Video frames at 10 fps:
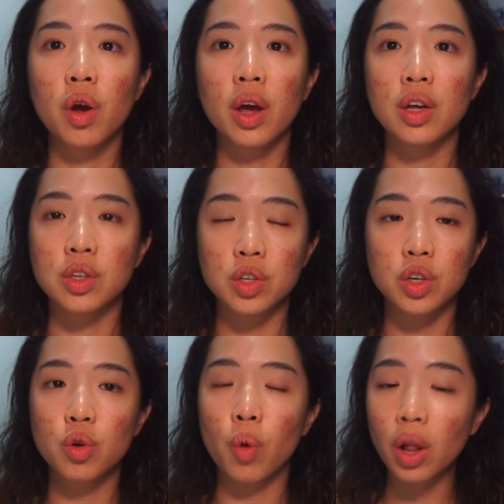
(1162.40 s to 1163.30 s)
is
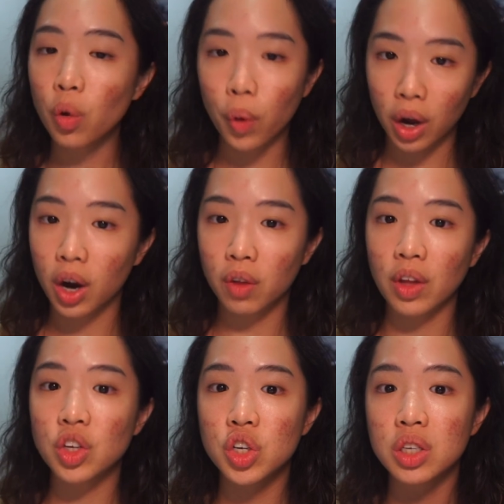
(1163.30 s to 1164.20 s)
well aware
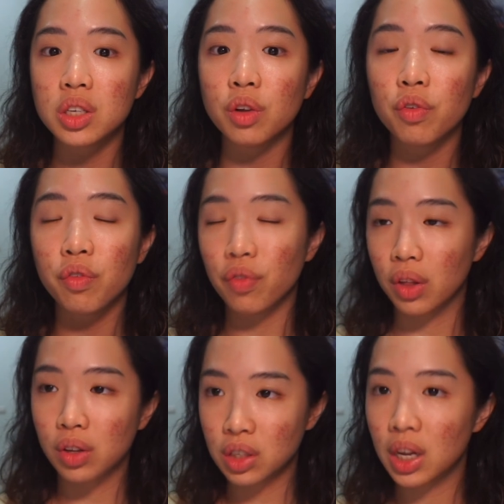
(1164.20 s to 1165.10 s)
that she still
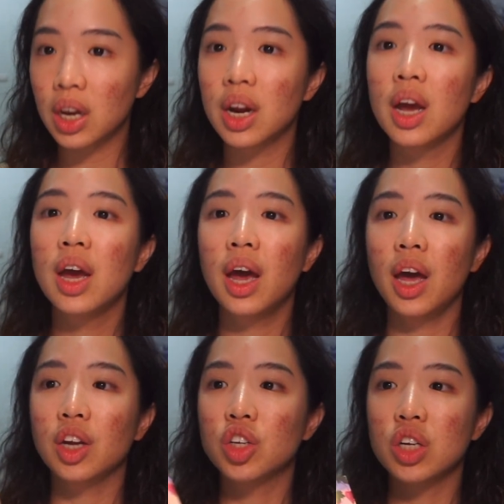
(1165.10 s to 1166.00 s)
feels it
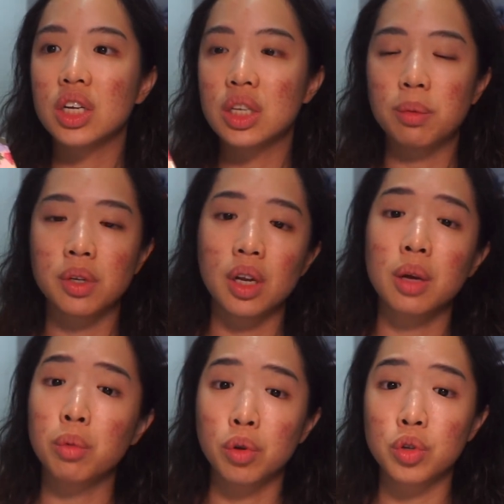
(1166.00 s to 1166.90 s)
and she is sometimes
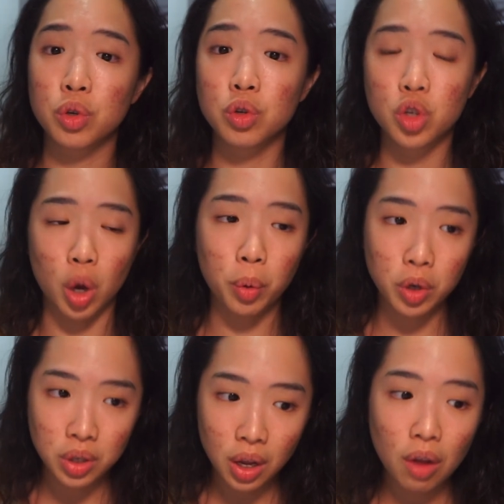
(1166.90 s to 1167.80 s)
unable to stop
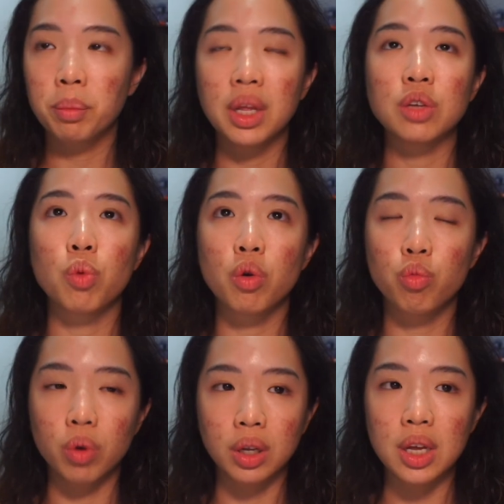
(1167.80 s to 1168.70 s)
herself. That's what
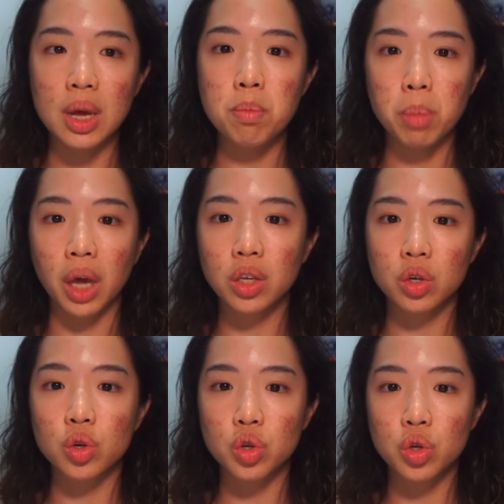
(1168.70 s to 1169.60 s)
really makes
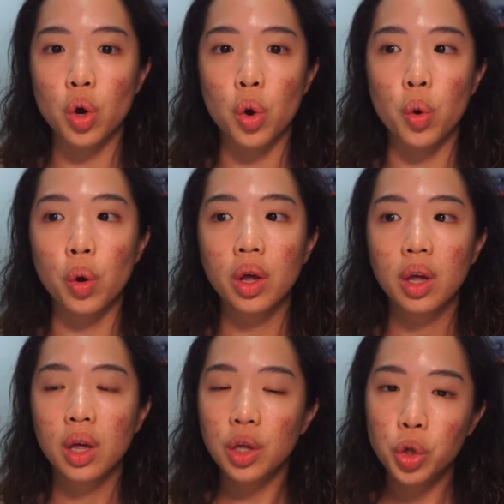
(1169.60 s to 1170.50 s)
her so
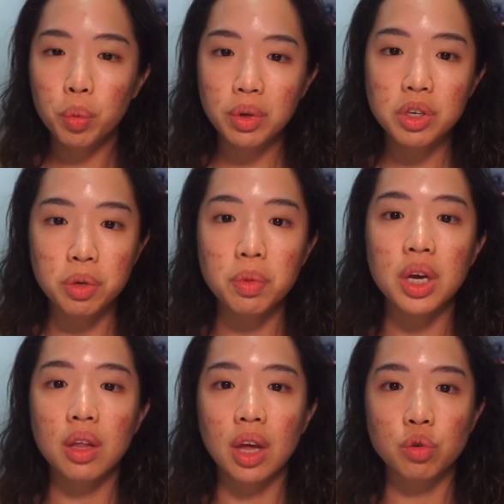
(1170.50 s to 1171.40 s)
human to
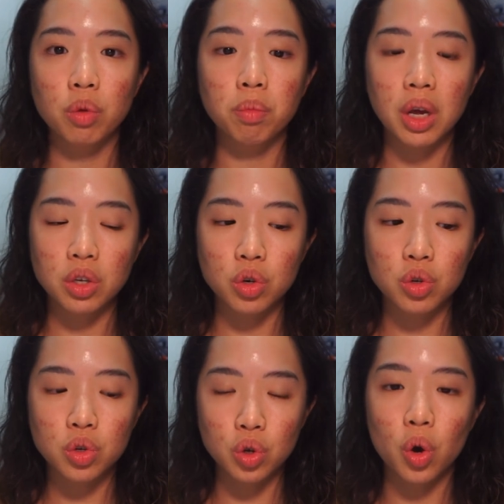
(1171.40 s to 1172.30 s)
me. That's what makes her
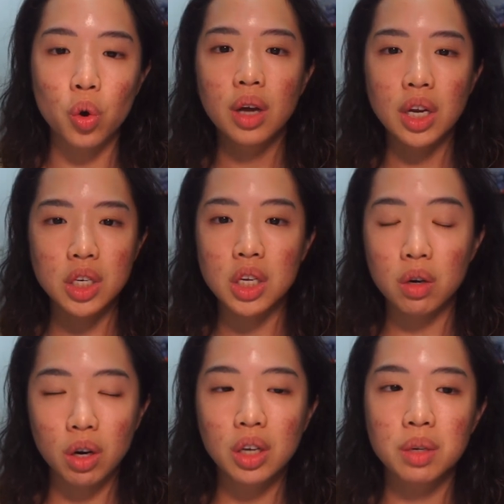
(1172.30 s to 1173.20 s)
so
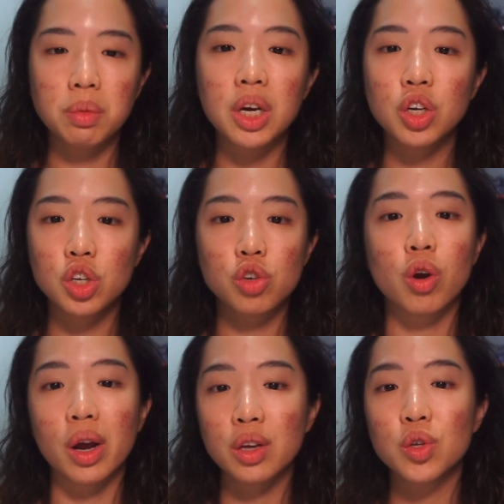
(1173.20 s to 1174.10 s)
endearing to me, because she's
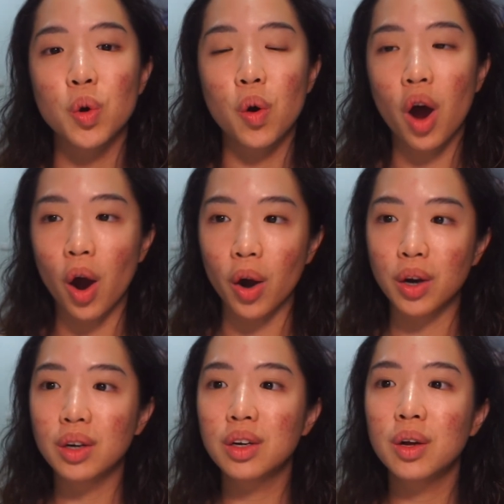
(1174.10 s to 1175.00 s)
trying so
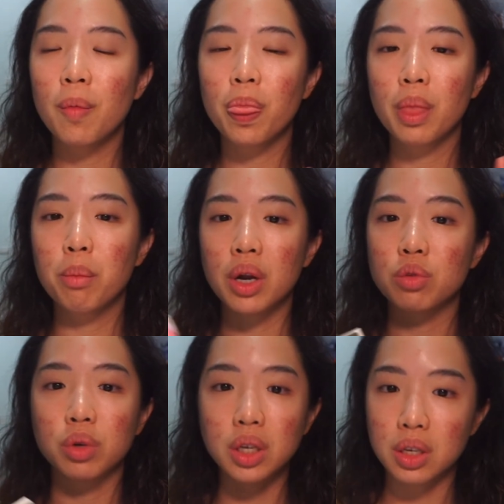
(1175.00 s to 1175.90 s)
hard, but it's
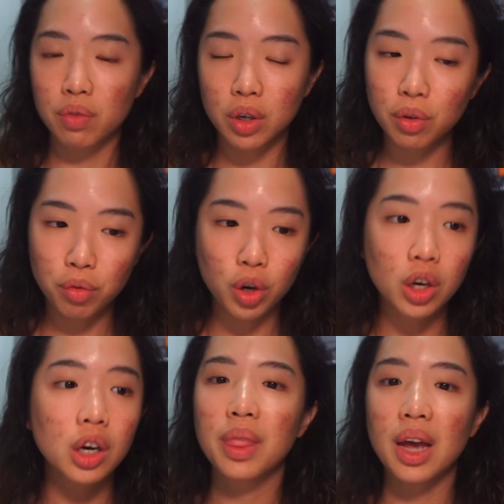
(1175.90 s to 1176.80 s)
really difficult for
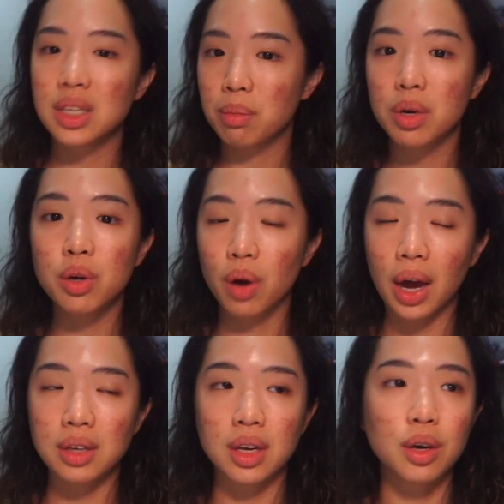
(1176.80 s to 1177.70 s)
her. As somebody who
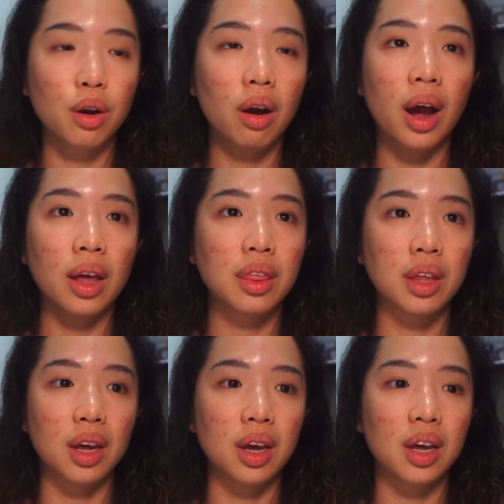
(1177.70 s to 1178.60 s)
acts like her, I
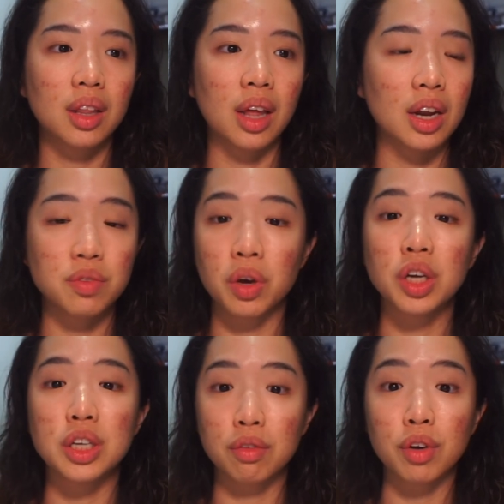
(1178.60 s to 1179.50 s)
think that is very
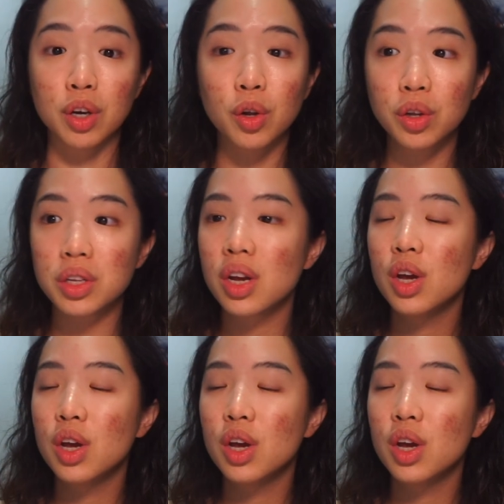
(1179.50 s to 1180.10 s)
difficult.